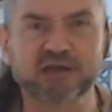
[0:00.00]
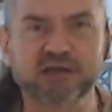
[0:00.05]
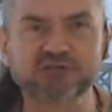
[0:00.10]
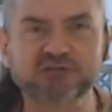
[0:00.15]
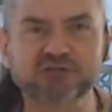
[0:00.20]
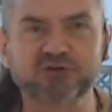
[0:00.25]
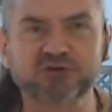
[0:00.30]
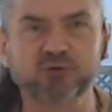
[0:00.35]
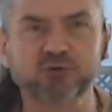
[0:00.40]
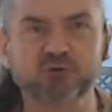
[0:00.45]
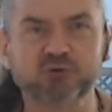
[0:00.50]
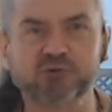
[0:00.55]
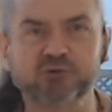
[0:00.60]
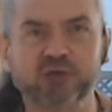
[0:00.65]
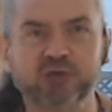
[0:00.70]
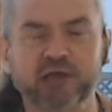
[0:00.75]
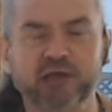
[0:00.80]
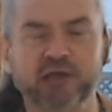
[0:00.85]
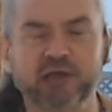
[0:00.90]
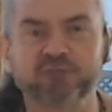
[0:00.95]
It's to do
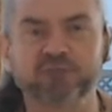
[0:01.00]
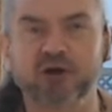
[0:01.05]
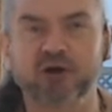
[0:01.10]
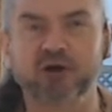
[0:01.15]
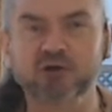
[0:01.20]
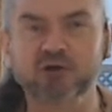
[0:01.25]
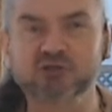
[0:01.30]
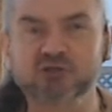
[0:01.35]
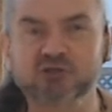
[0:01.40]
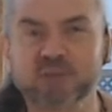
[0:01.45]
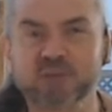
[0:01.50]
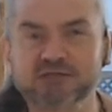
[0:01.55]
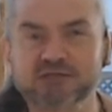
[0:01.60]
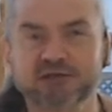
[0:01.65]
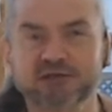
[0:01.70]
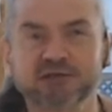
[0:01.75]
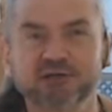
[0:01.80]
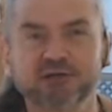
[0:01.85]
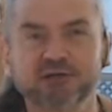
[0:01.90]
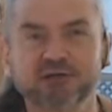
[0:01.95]
with the
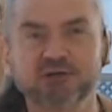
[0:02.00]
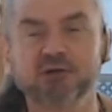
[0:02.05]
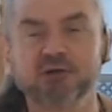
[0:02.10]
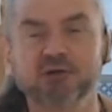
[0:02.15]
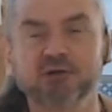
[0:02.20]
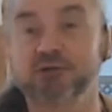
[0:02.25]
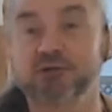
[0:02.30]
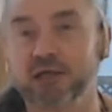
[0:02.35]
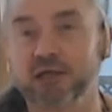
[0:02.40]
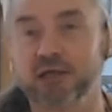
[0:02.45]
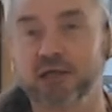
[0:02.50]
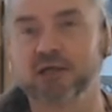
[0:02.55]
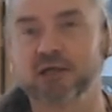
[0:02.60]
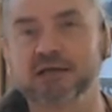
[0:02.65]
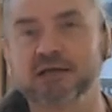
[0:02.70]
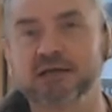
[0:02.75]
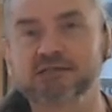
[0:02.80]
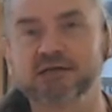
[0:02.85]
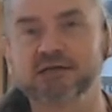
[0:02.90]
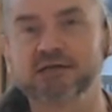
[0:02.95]
Enviro-somatic
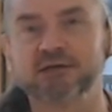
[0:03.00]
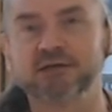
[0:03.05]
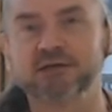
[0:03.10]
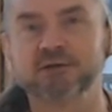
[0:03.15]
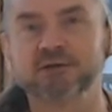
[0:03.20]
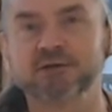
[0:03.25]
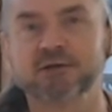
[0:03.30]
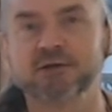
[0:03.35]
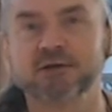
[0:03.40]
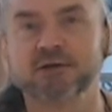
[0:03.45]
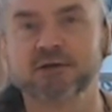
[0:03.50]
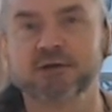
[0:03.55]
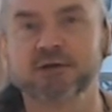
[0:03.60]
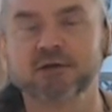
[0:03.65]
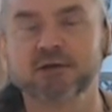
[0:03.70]
thing, as in